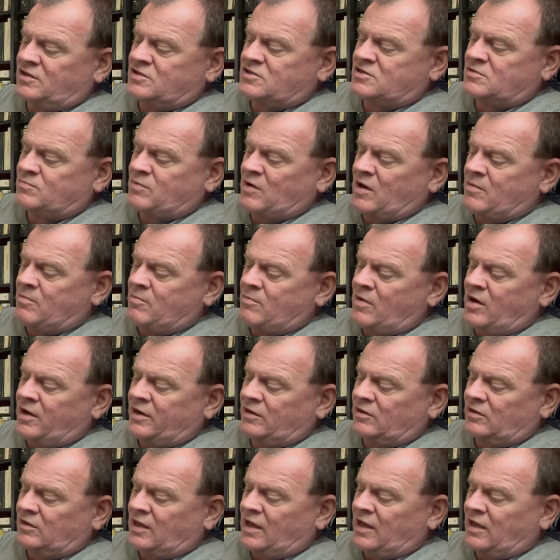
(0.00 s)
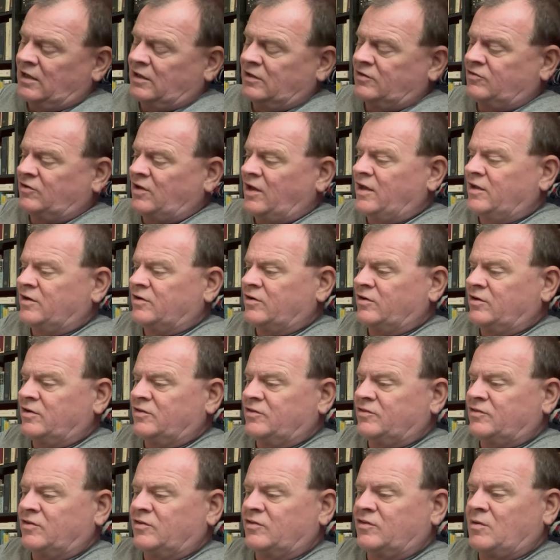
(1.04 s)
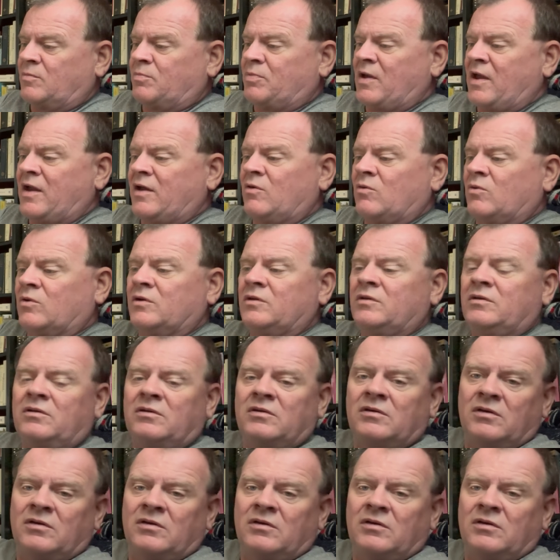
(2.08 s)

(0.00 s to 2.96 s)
This is by Michael Alexander. This is a Penguin.